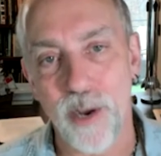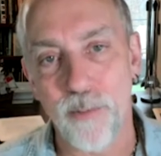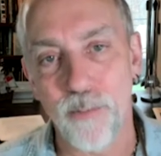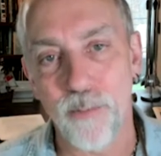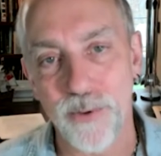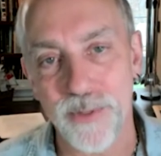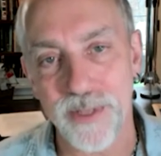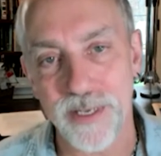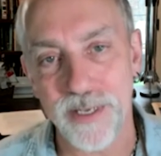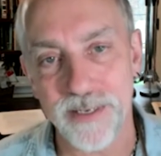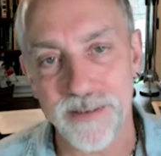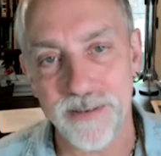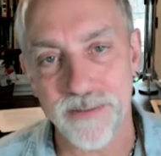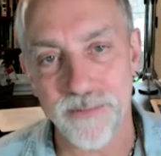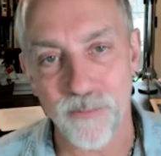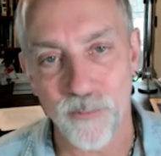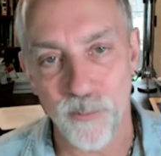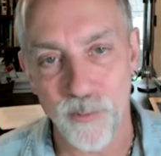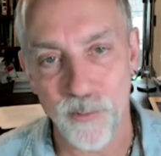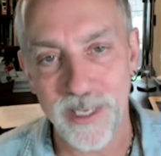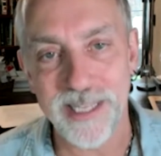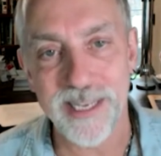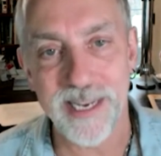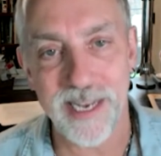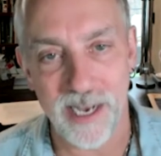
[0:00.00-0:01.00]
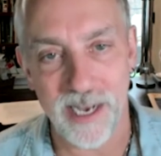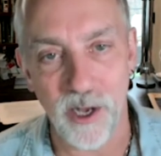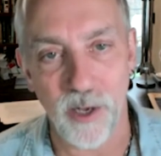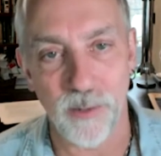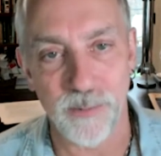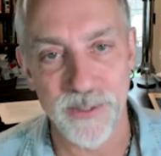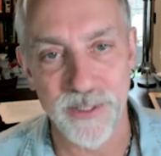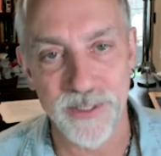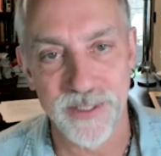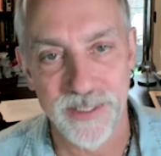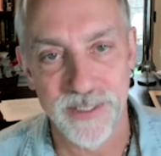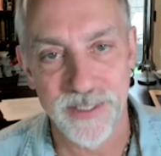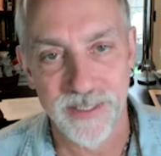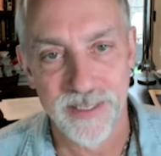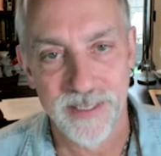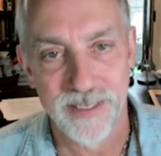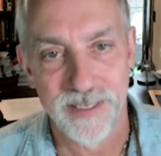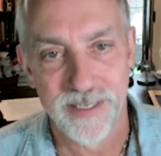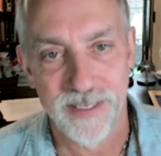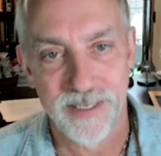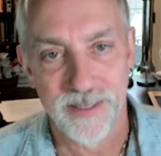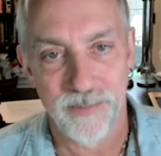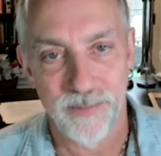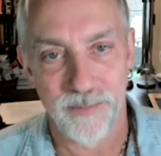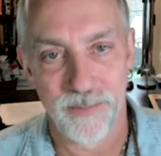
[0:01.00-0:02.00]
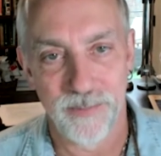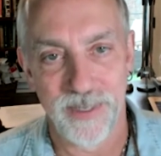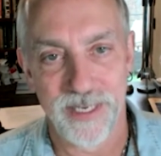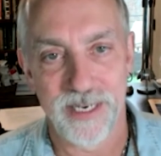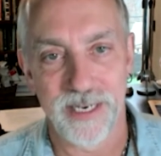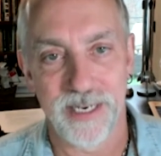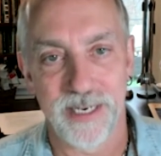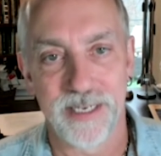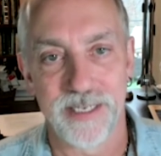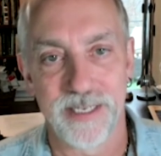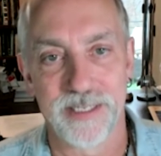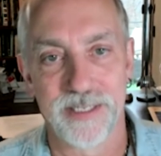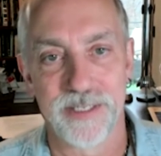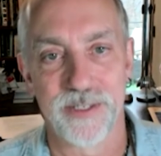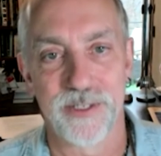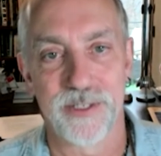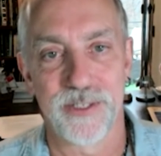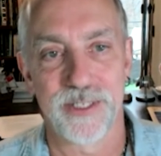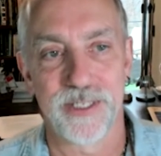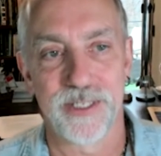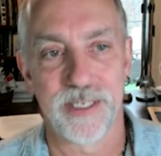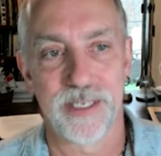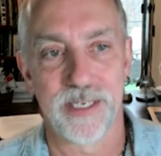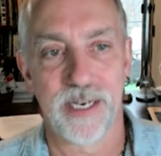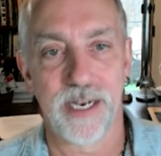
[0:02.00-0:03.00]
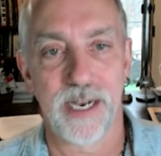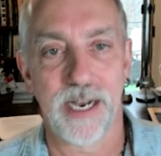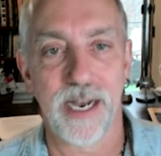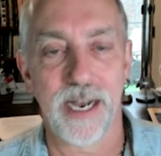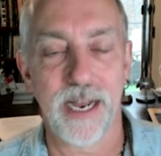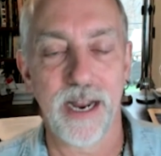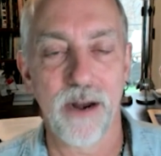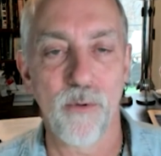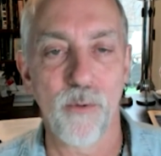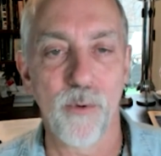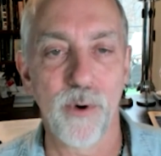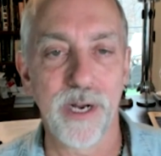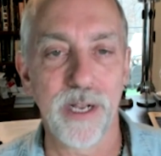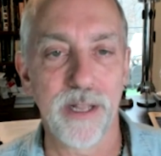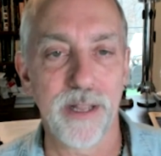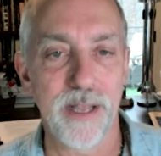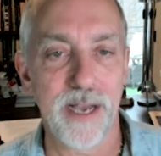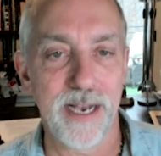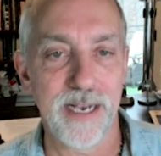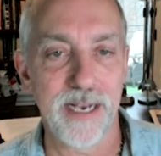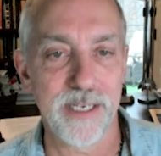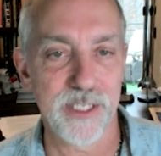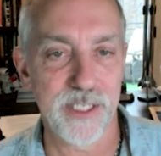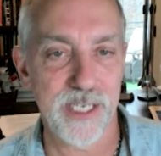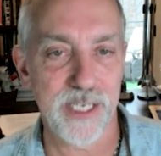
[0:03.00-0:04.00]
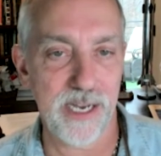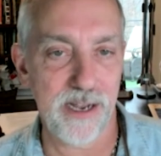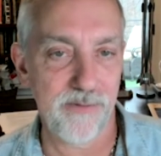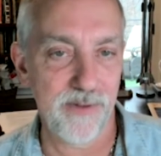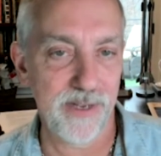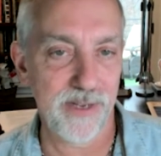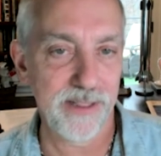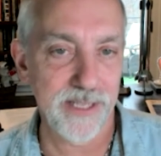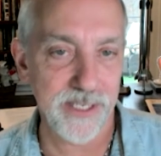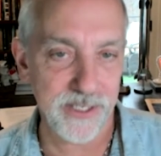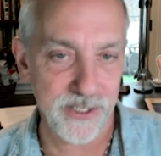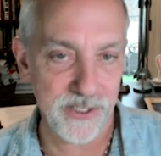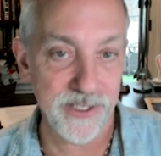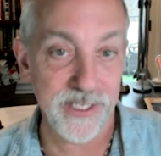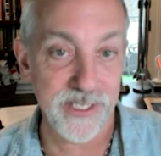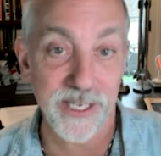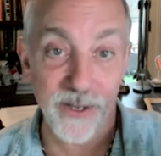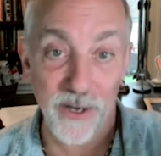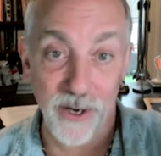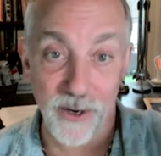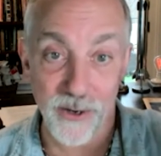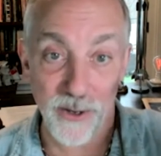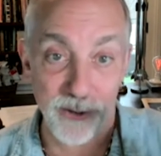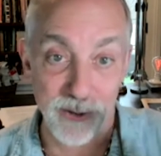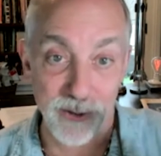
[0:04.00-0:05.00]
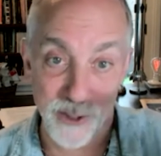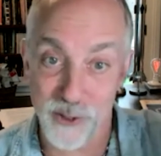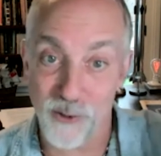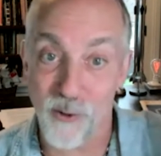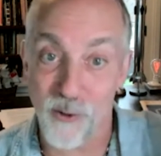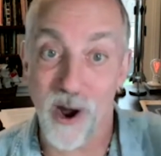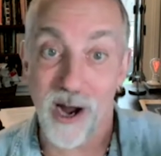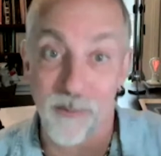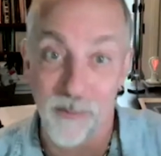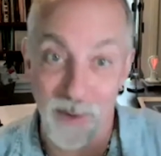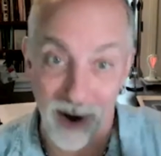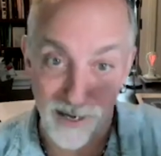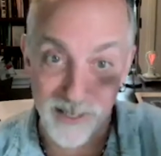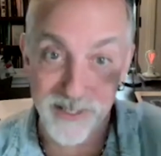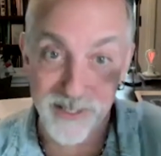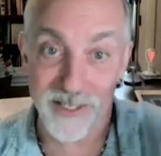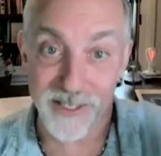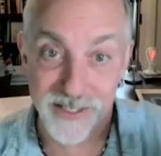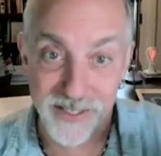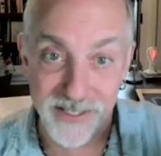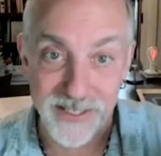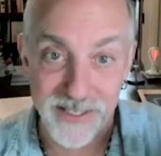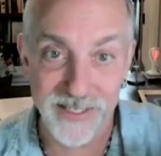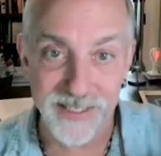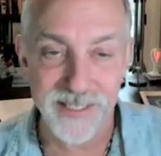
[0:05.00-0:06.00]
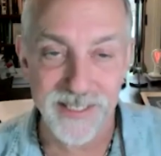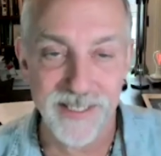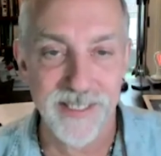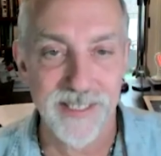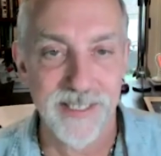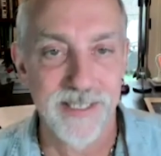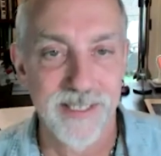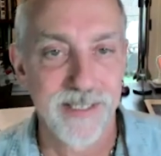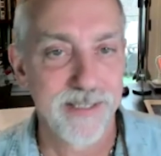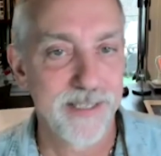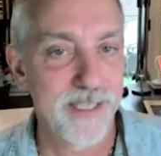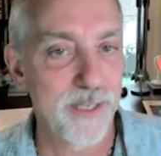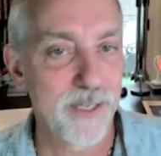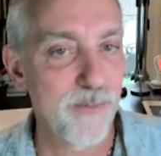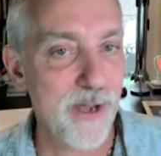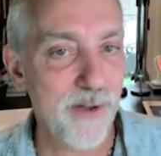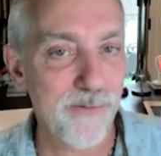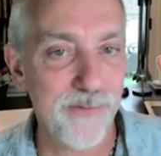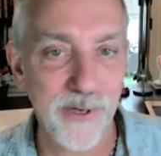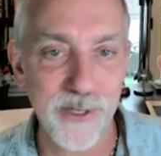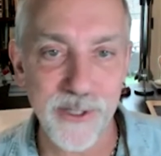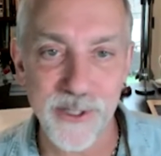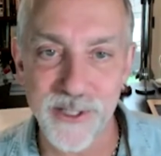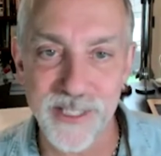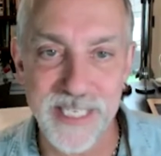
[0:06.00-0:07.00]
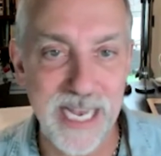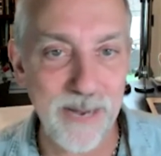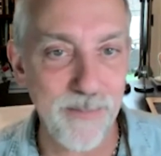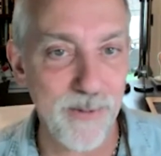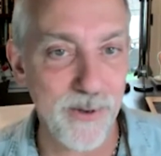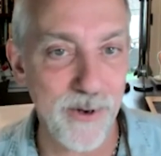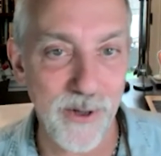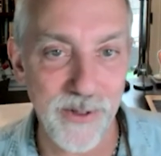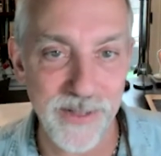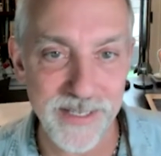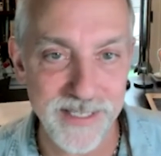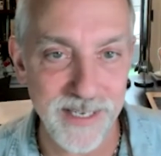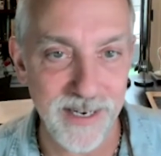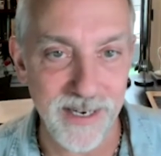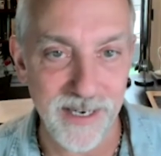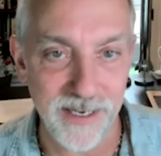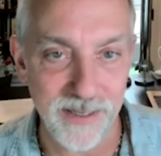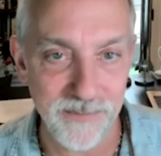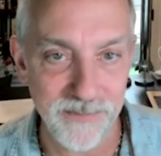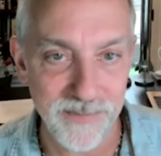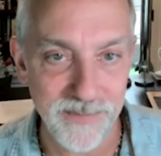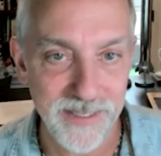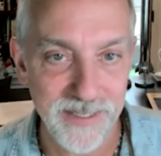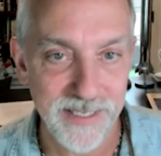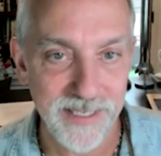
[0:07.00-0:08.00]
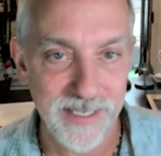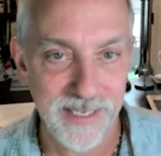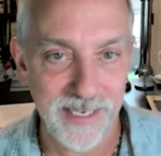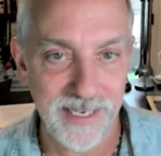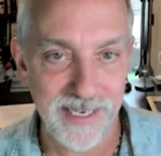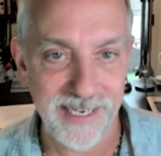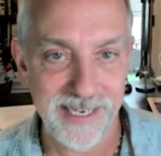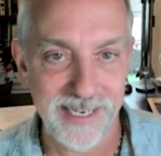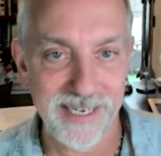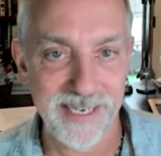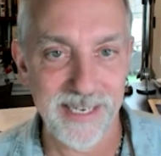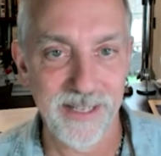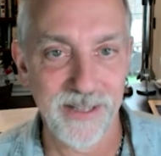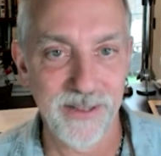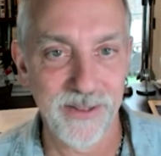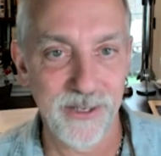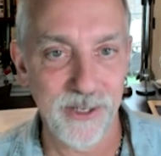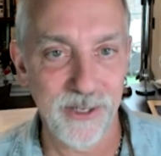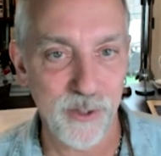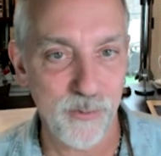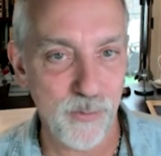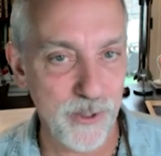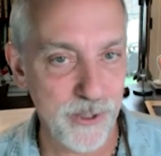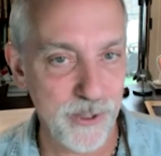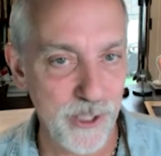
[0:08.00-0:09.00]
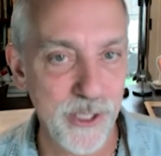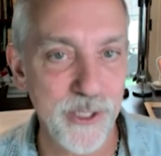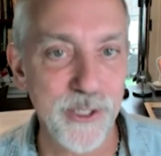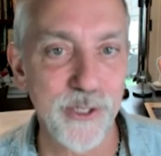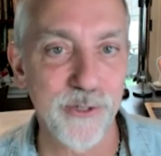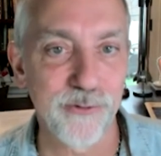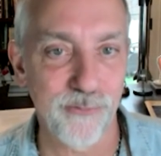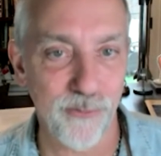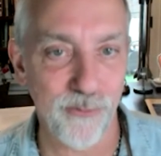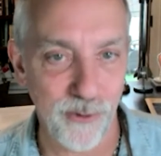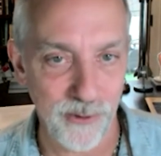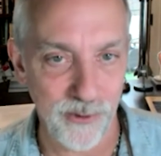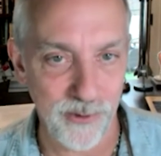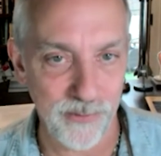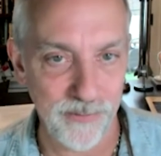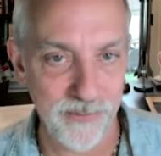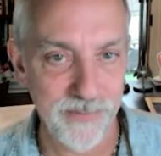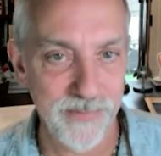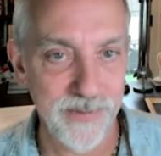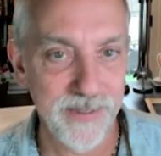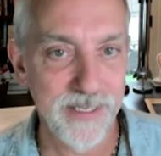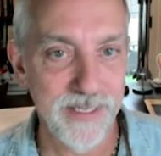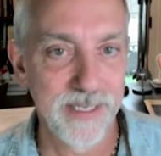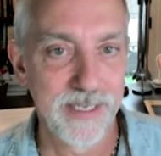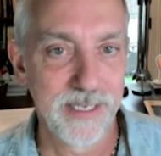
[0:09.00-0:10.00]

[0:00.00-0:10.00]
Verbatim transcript: up with it really helped because I realized, having listened in on those squawk boxes, that malfunctions happen all the time, and there's procedures for them,